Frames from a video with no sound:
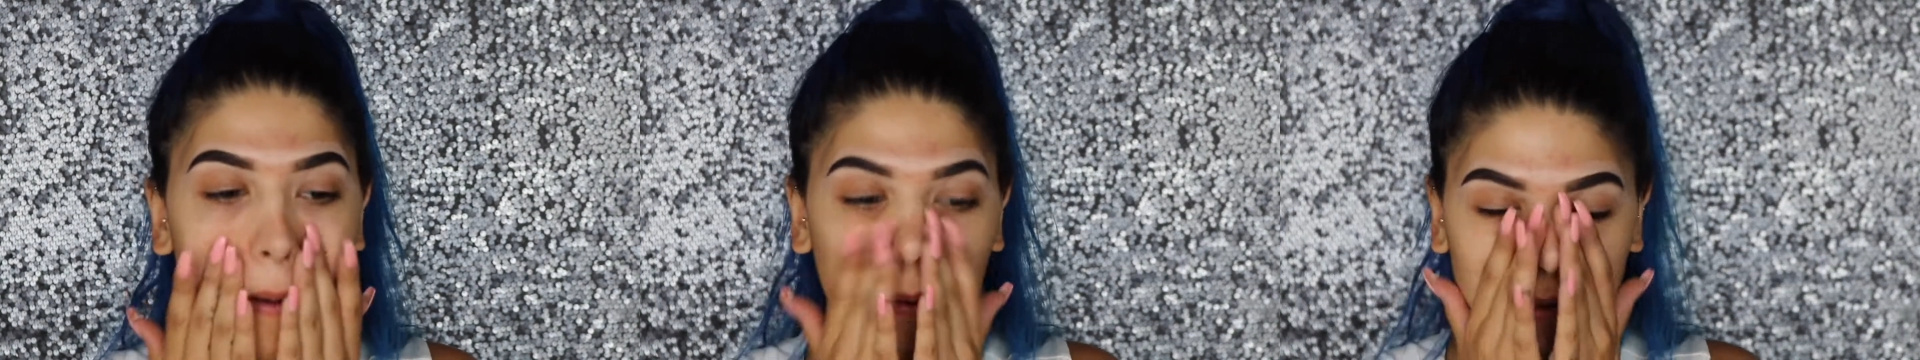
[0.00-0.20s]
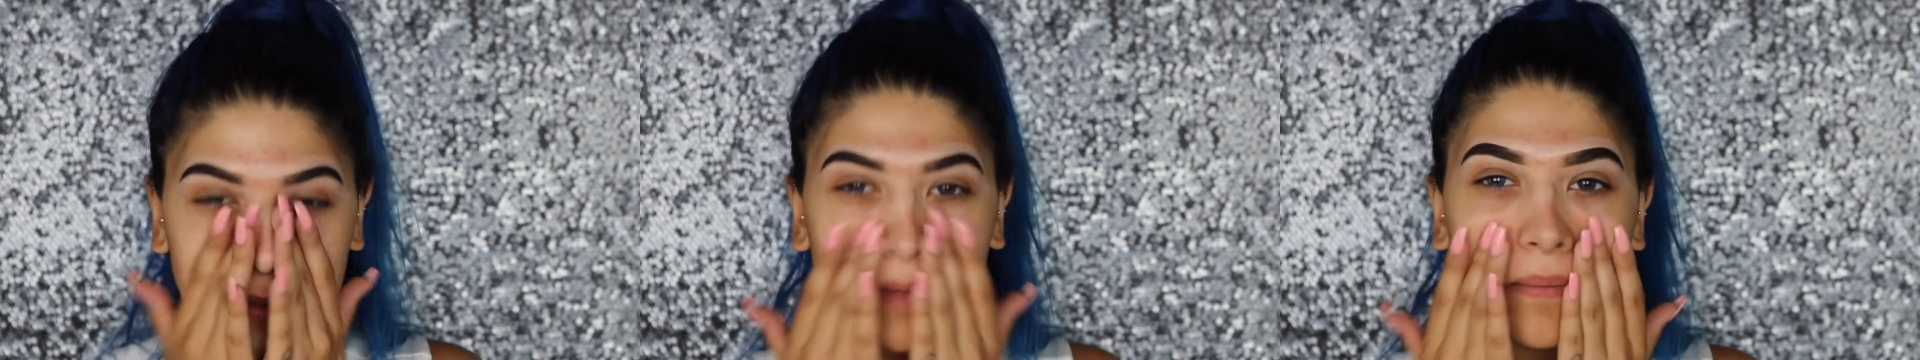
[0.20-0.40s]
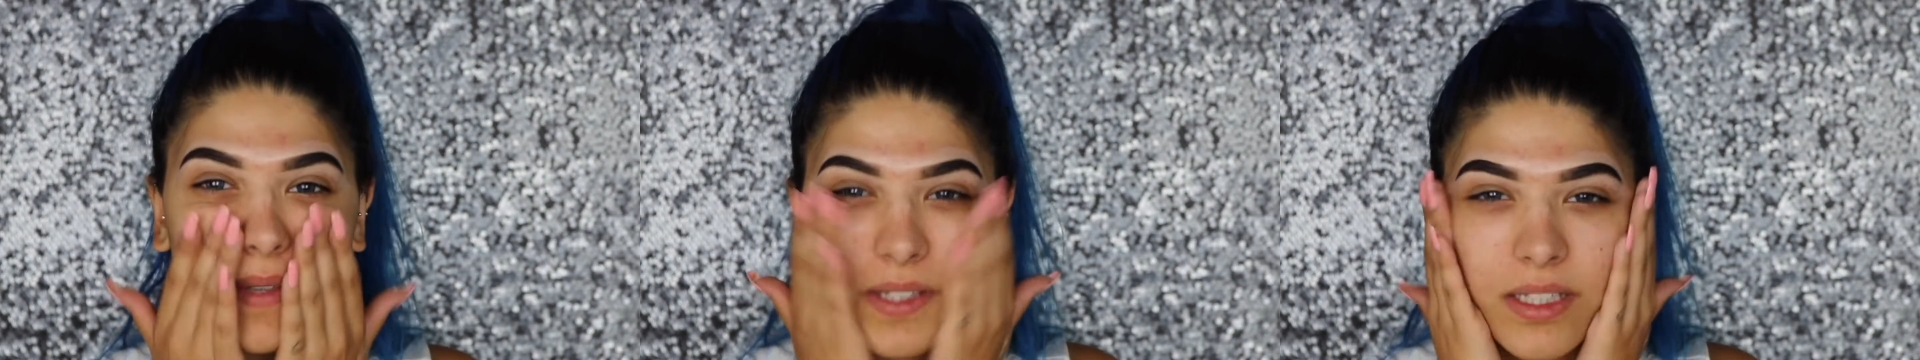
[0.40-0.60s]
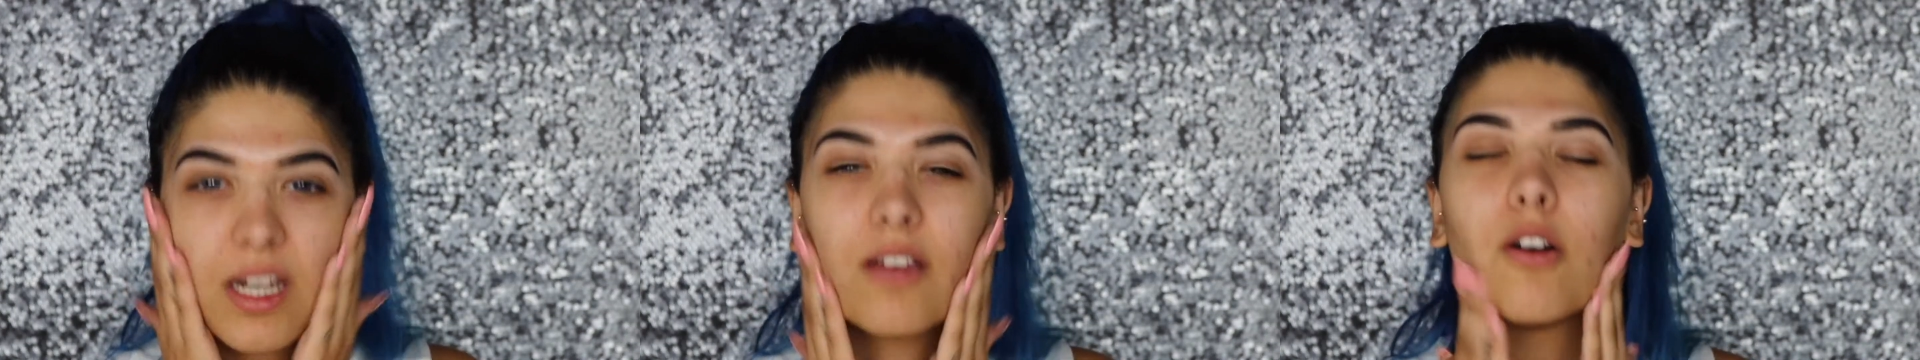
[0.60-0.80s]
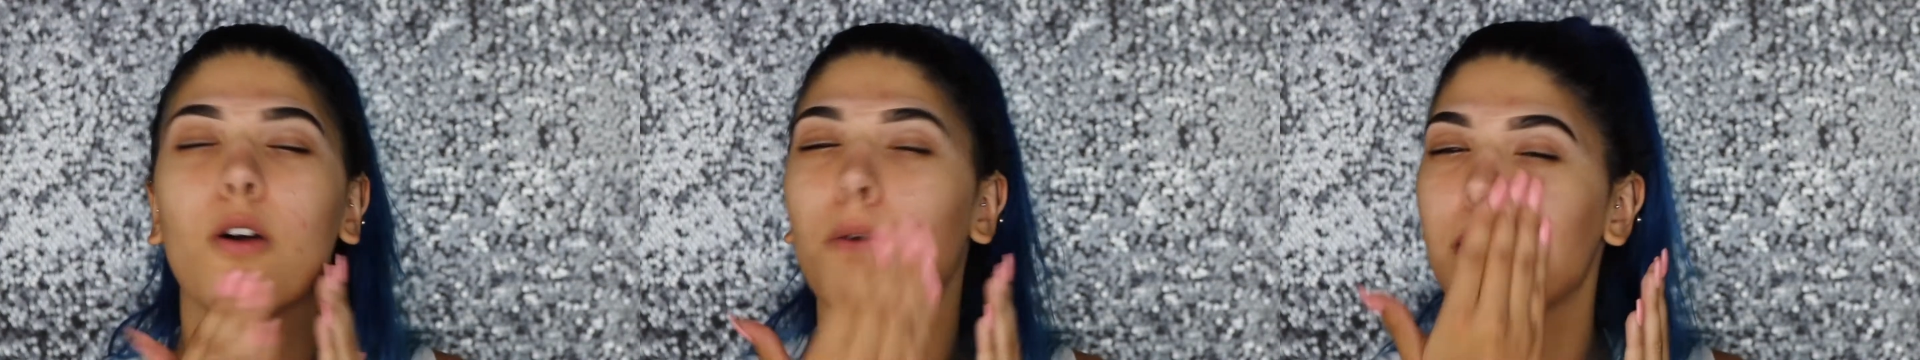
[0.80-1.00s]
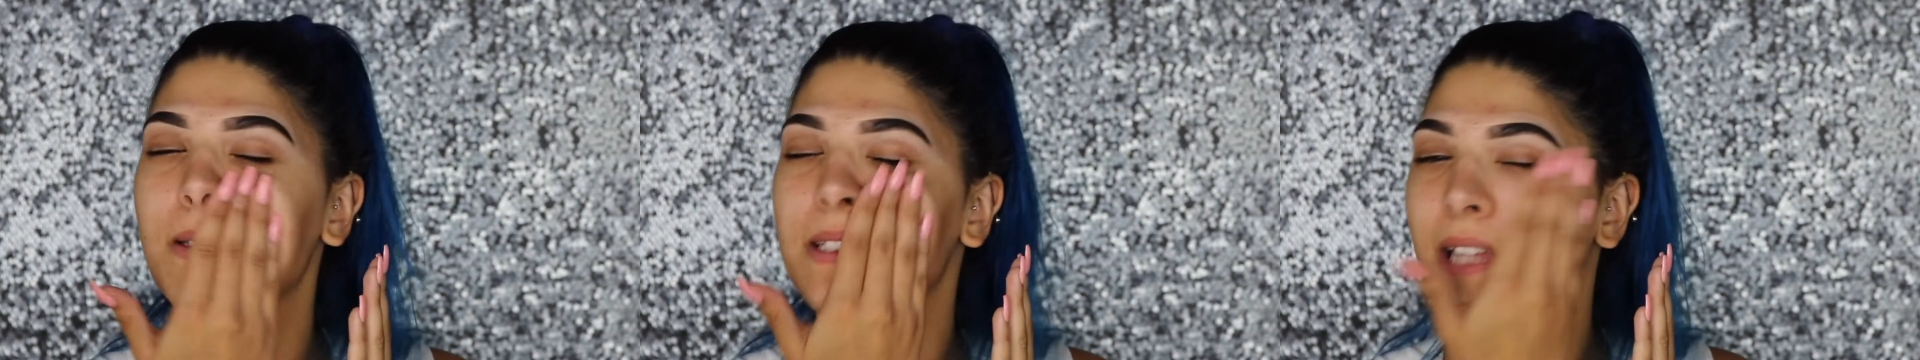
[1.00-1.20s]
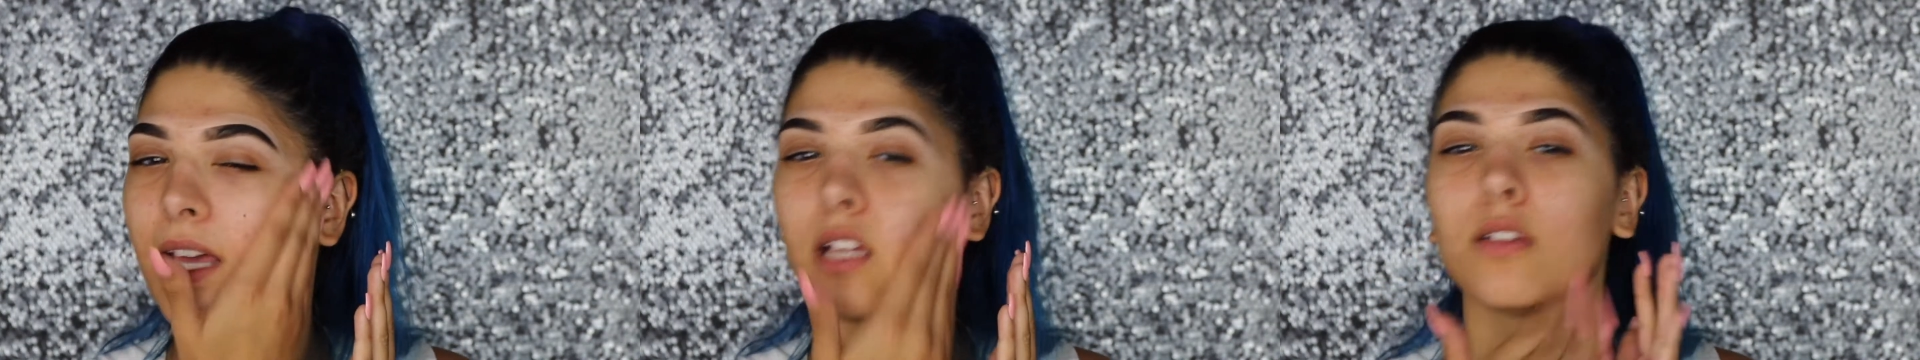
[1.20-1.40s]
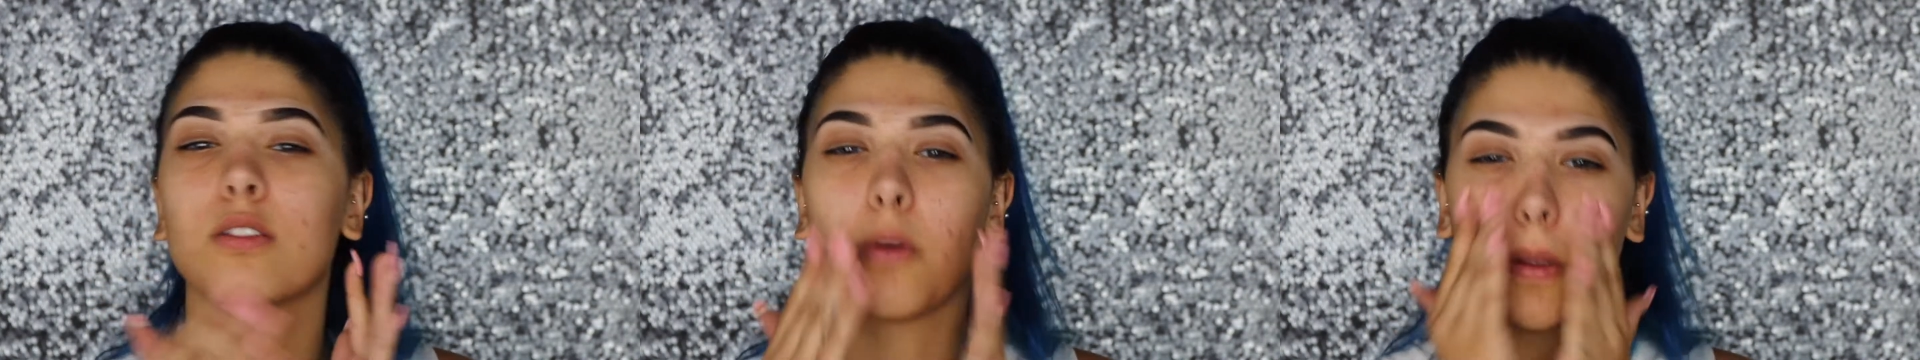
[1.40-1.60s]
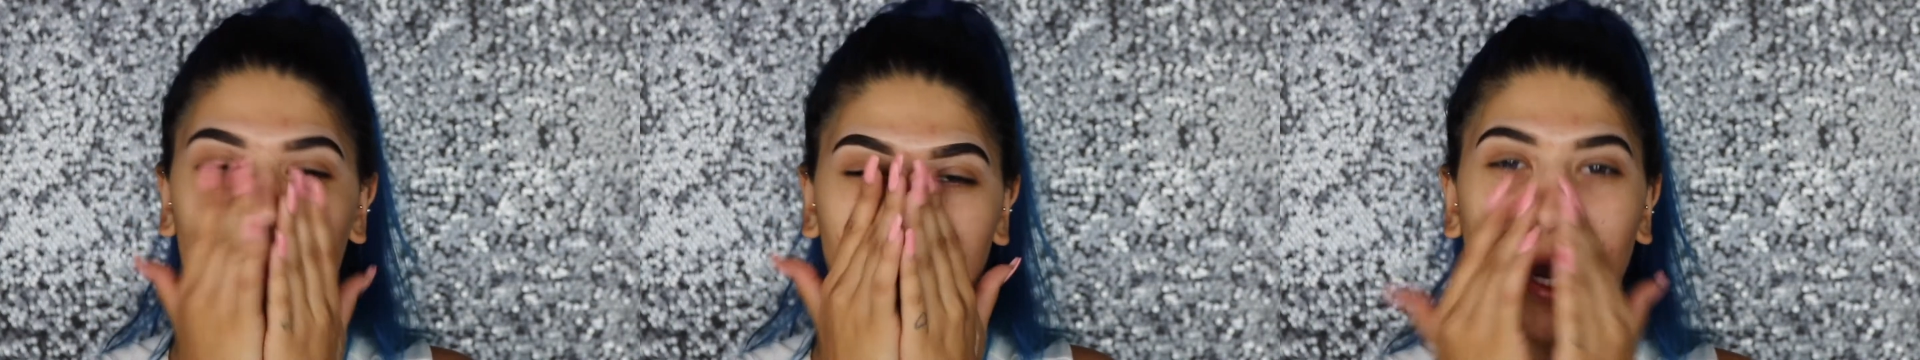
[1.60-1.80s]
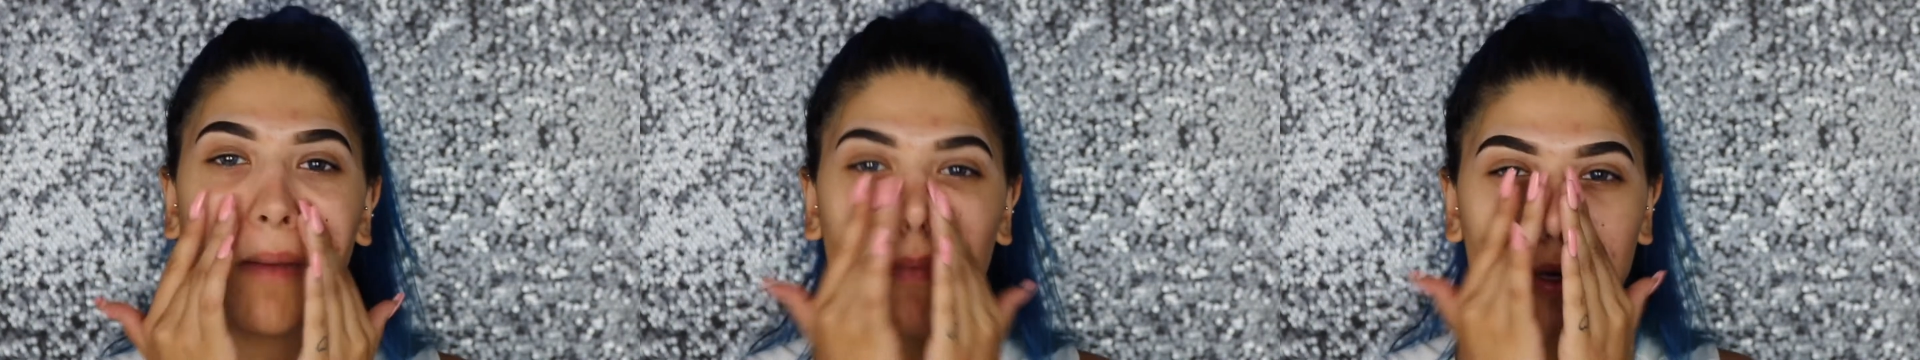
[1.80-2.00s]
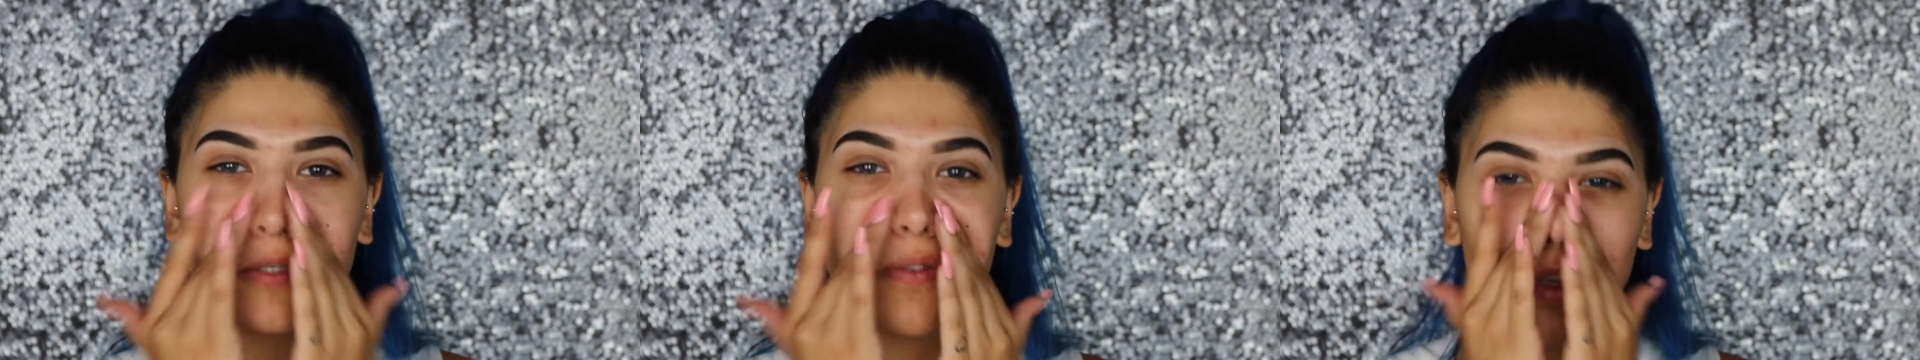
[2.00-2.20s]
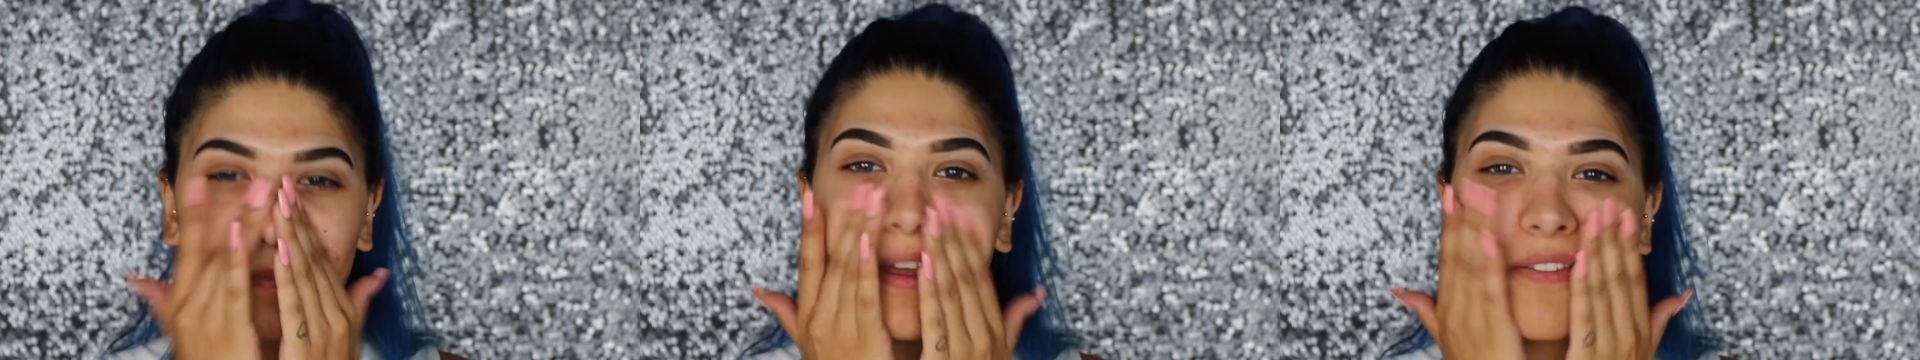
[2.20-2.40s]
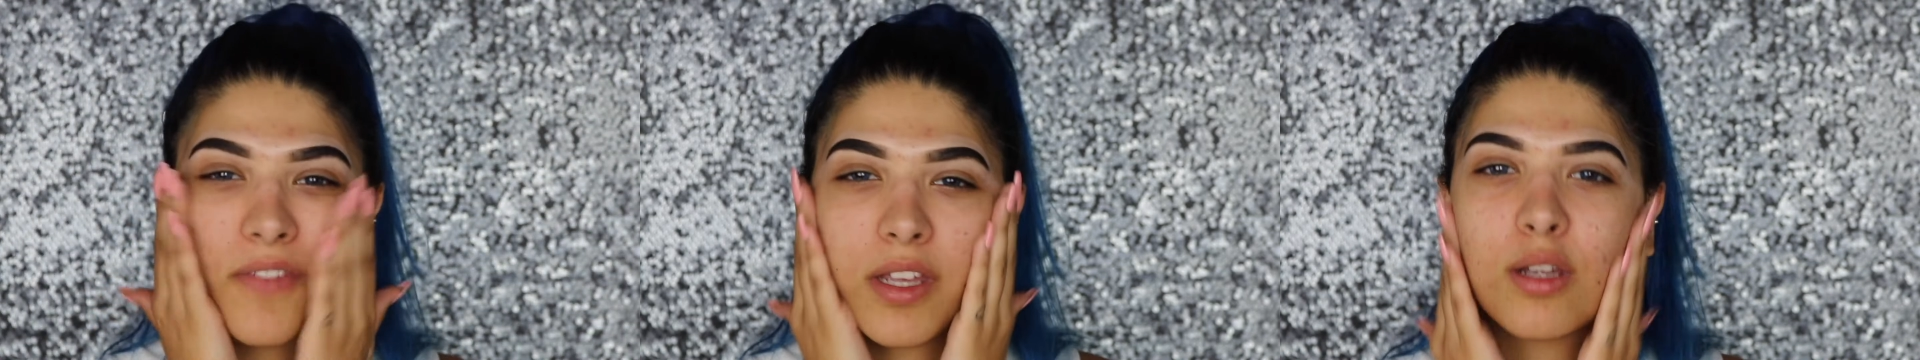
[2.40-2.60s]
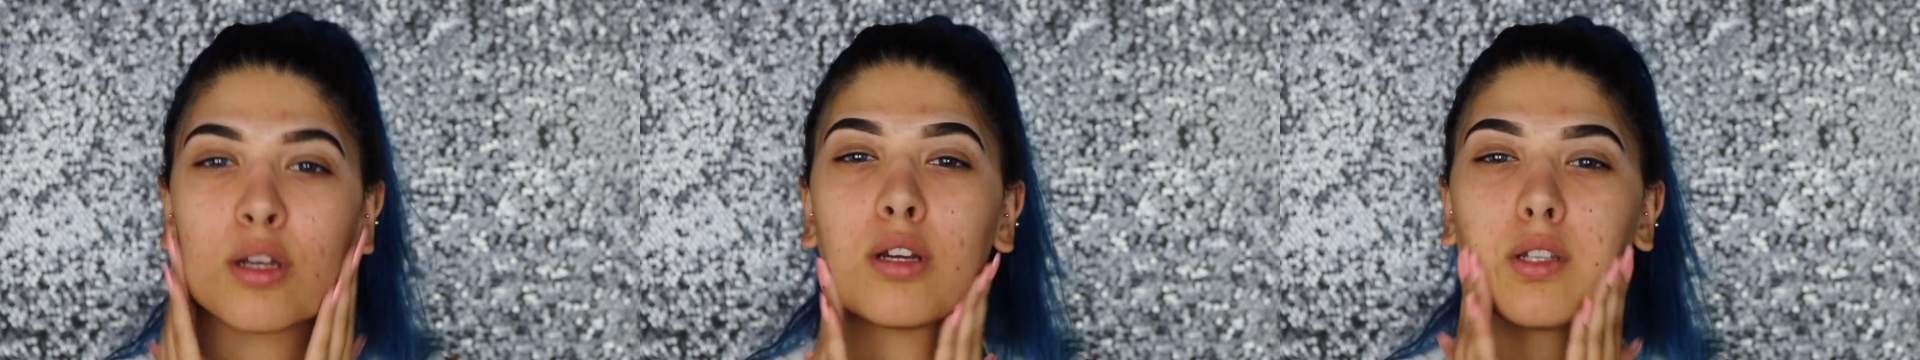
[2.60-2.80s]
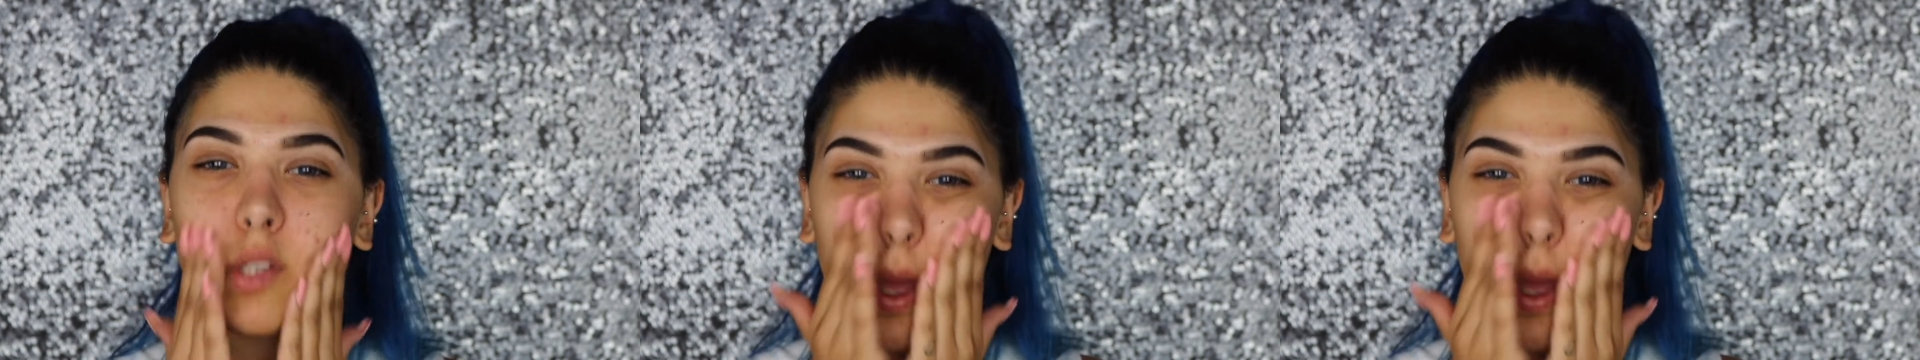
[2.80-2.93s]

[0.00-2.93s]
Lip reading: For some reason I always like doing primers with my fingers.